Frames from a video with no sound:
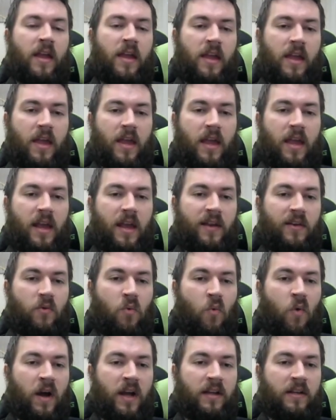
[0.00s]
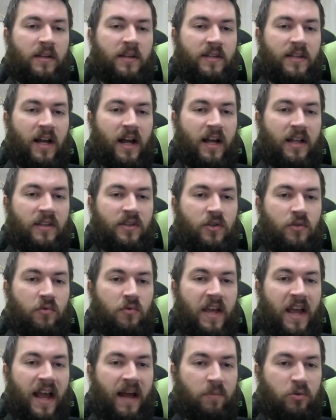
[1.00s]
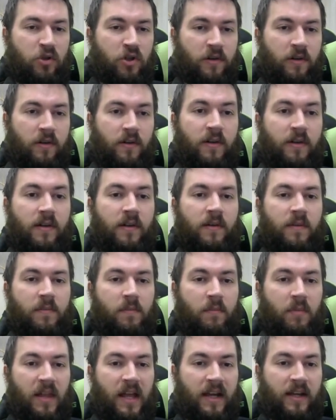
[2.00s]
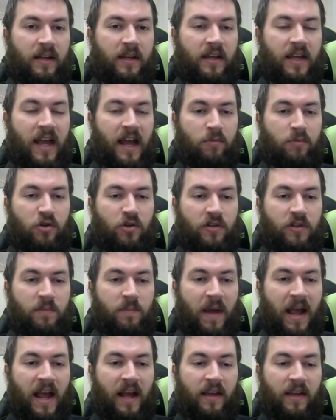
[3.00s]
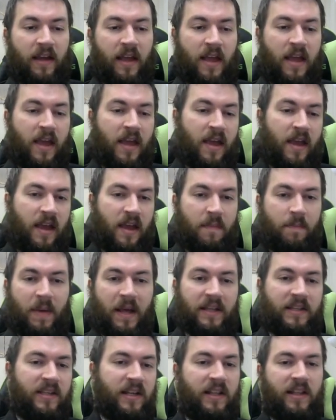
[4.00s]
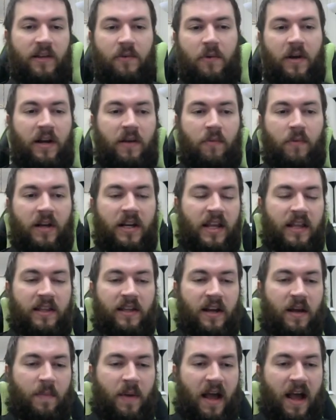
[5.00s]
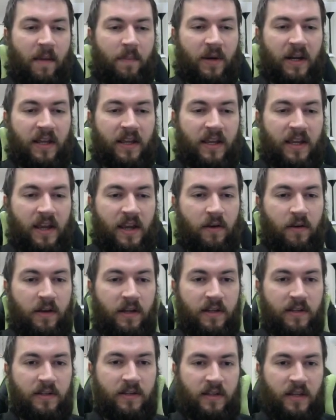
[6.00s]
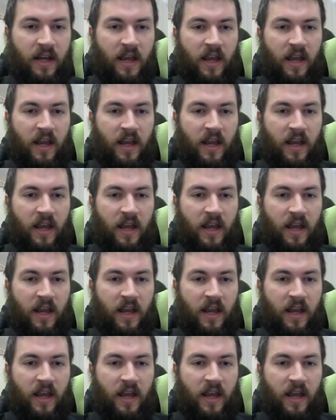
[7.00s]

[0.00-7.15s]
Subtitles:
and white decides to capture. Black captures back. And basically what ended up happening here is